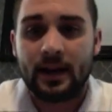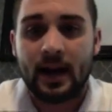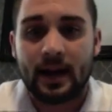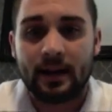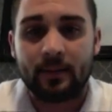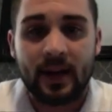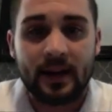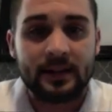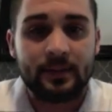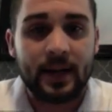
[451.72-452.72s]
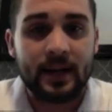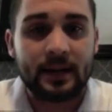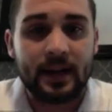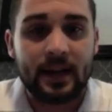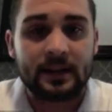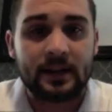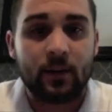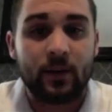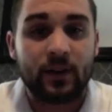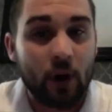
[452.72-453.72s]
item that is being tested
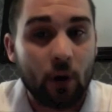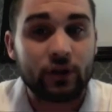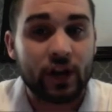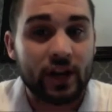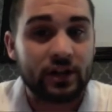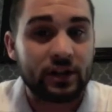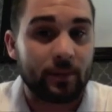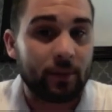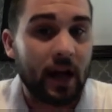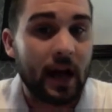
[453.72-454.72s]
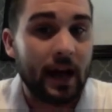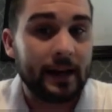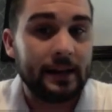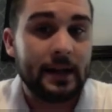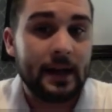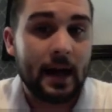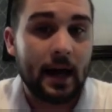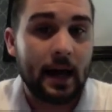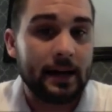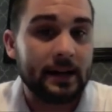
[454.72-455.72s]
with no changes applied.
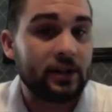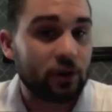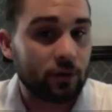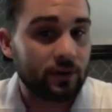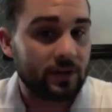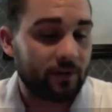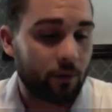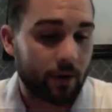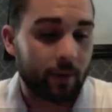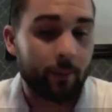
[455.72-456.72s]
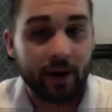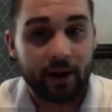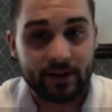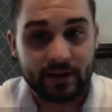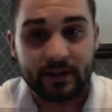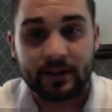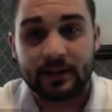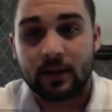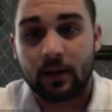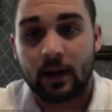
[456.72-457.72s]
It is used for
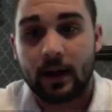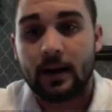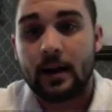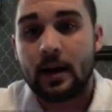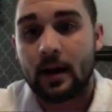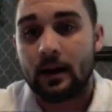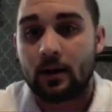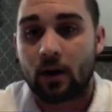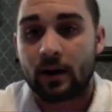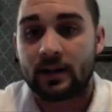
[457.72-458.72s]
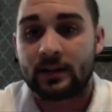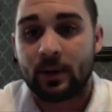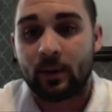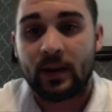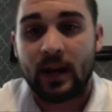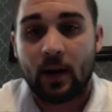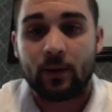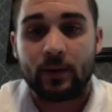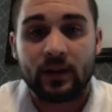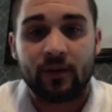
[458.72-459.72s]
comparisons. All right, and in our experiment, that
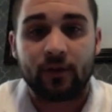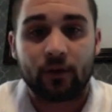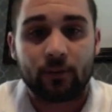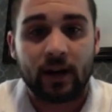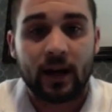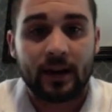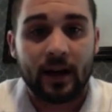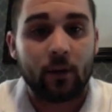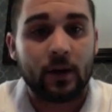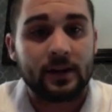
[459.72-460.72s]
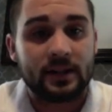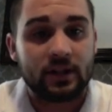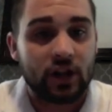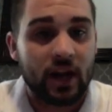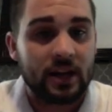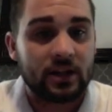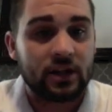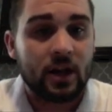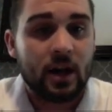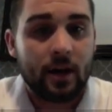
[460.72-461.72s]
would be the food plot that wasn't
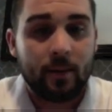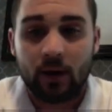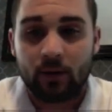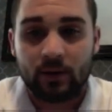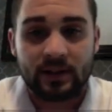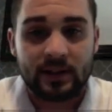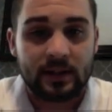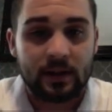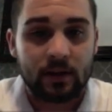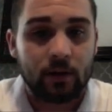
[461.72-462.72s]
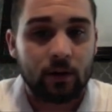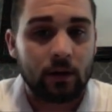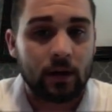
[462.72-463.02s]
changed, but was still